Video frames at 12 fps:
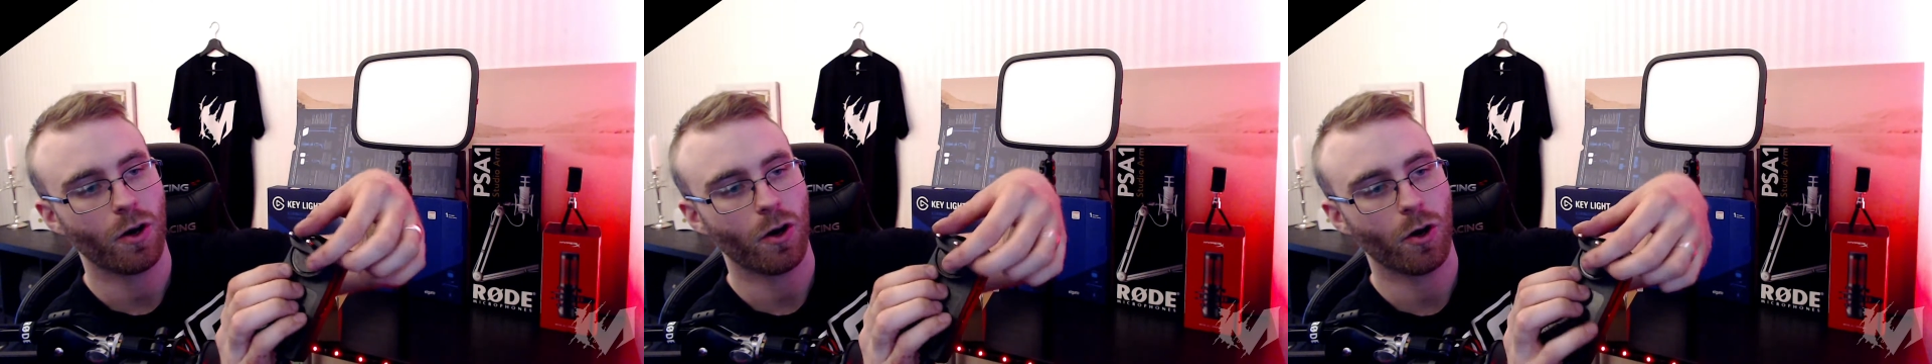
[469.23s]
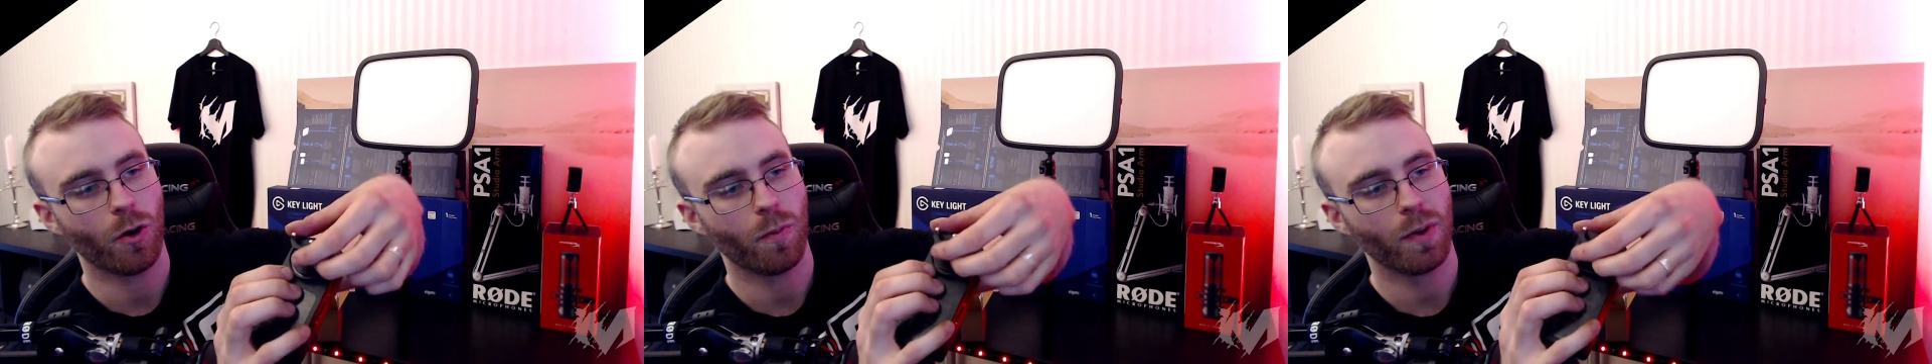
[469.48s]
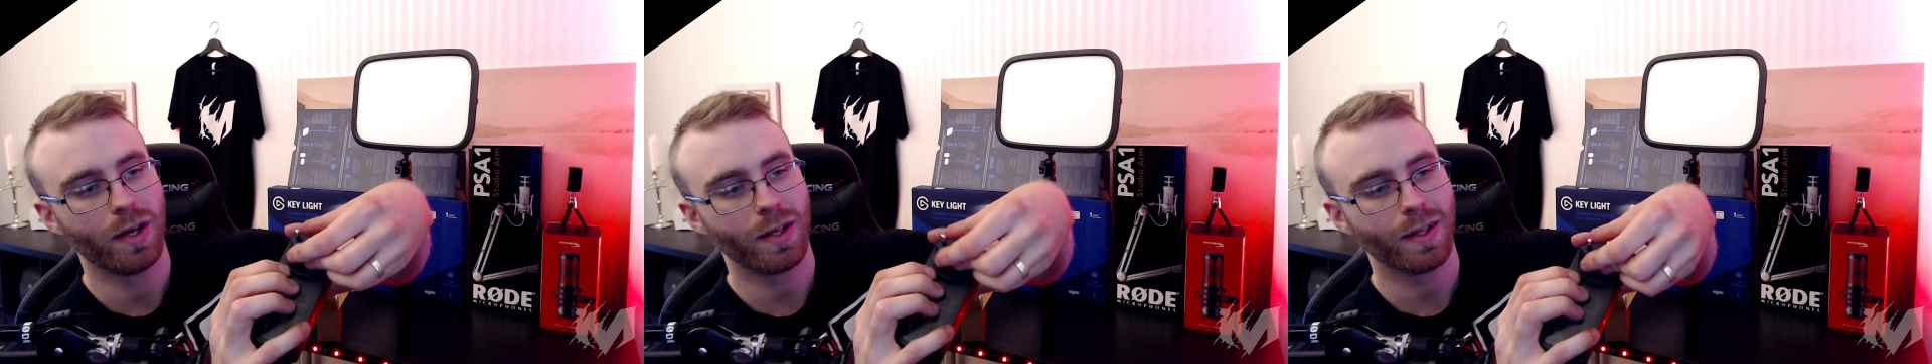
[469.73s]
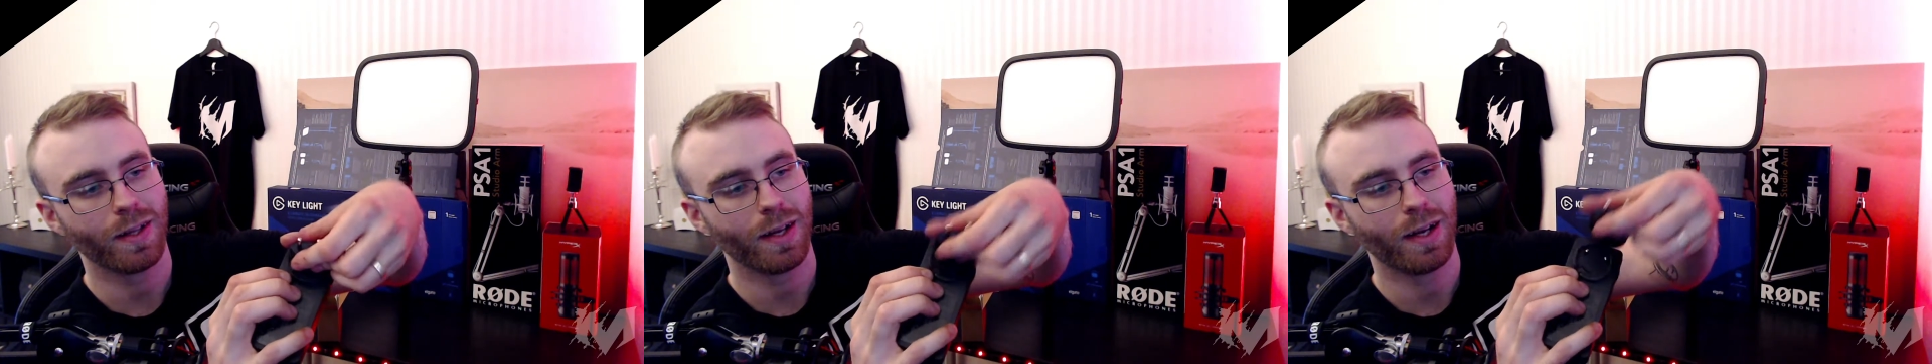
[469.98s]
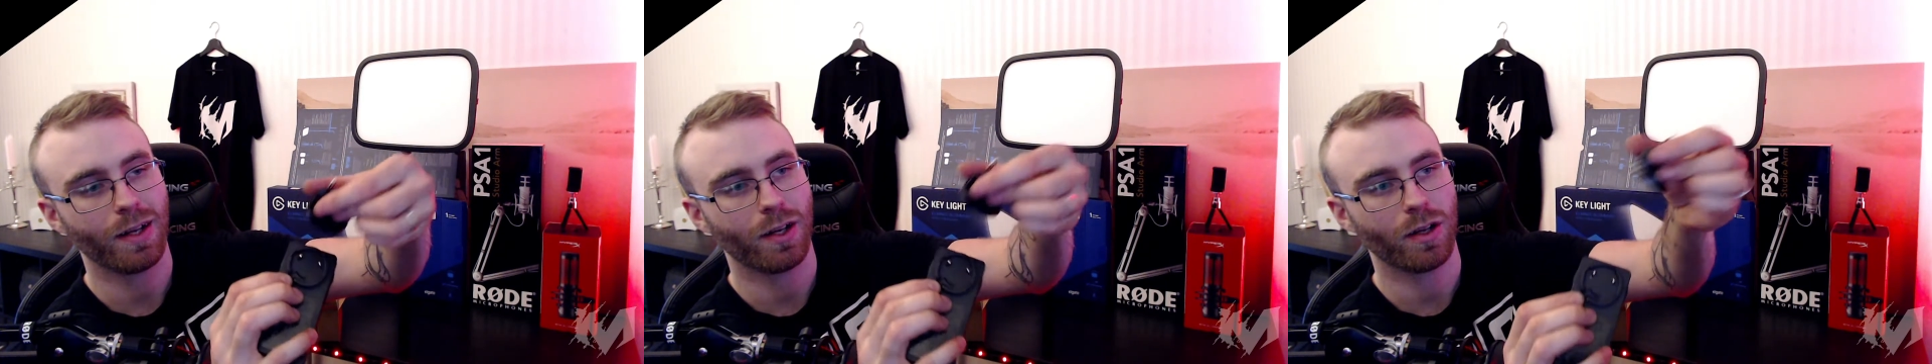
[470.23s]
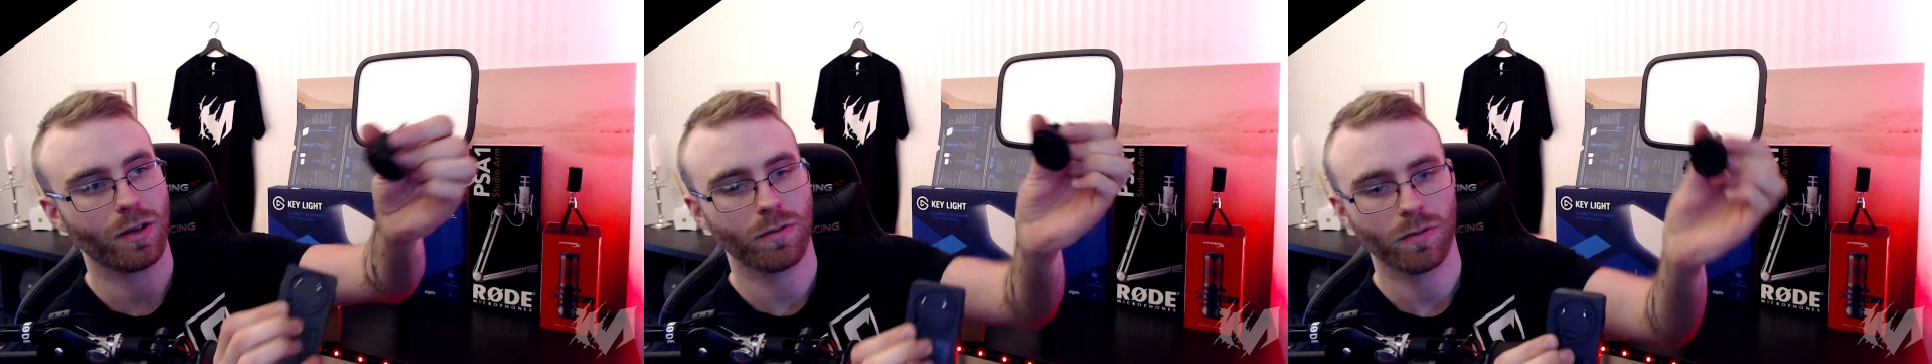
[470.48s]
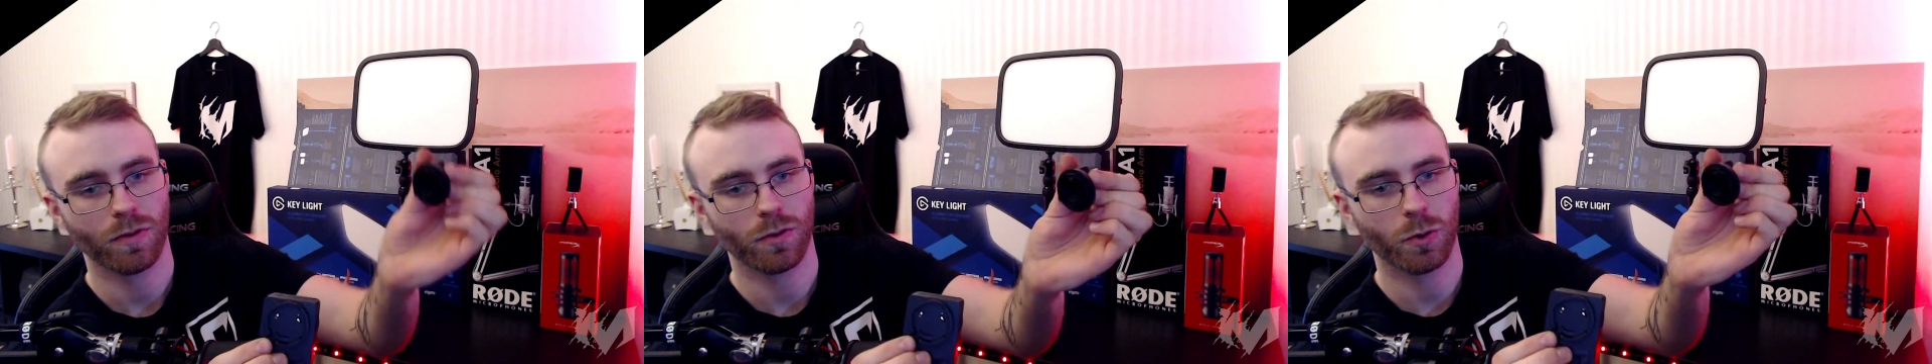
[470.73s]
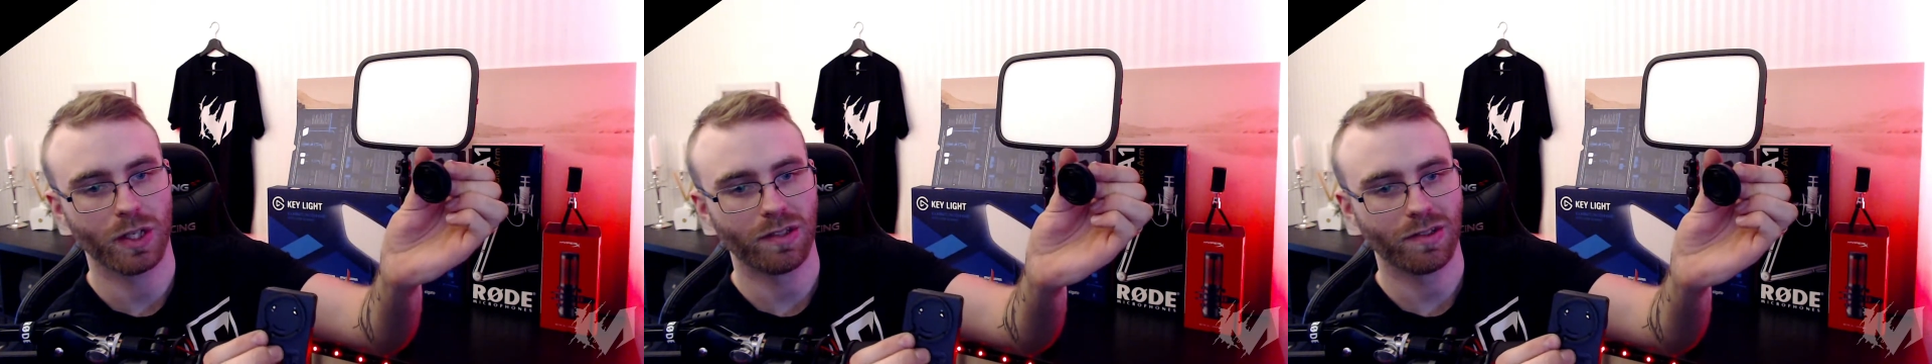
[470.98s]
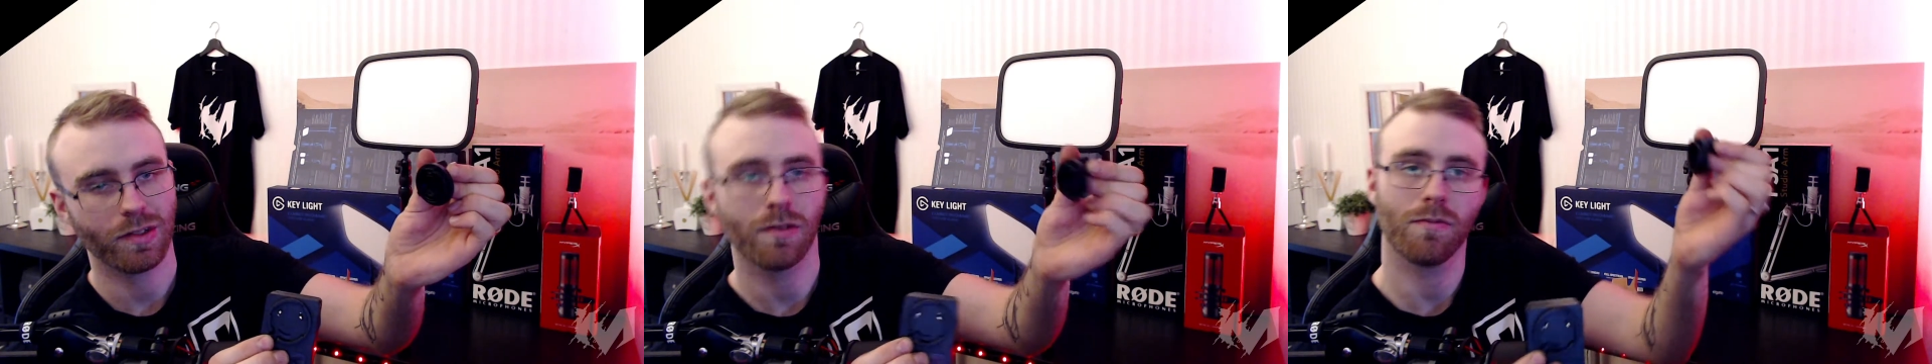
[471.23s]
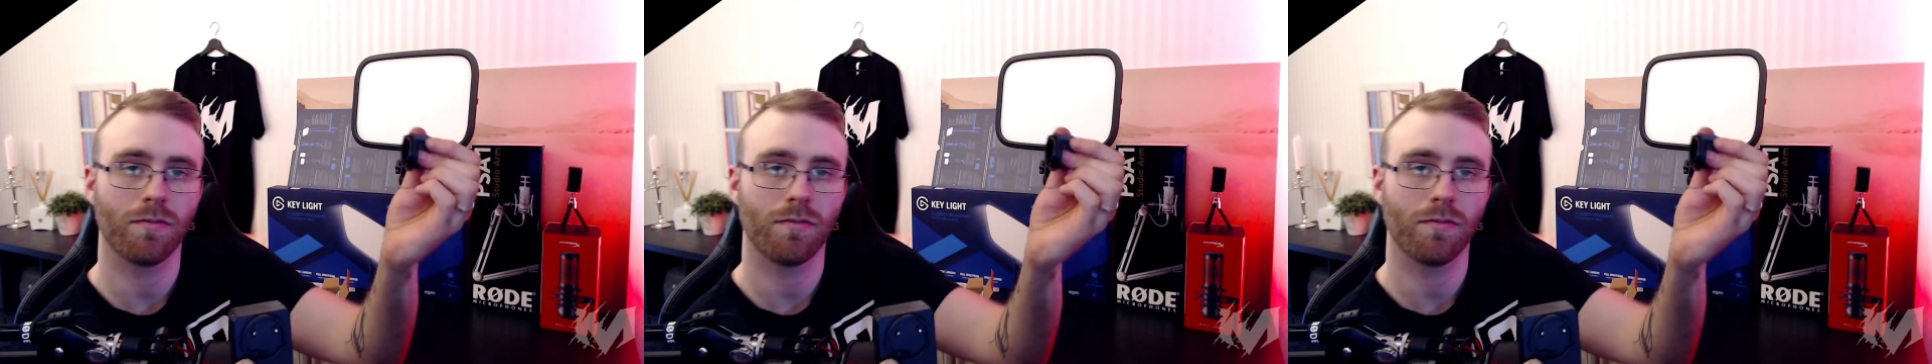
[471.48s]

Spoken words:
open it and twist,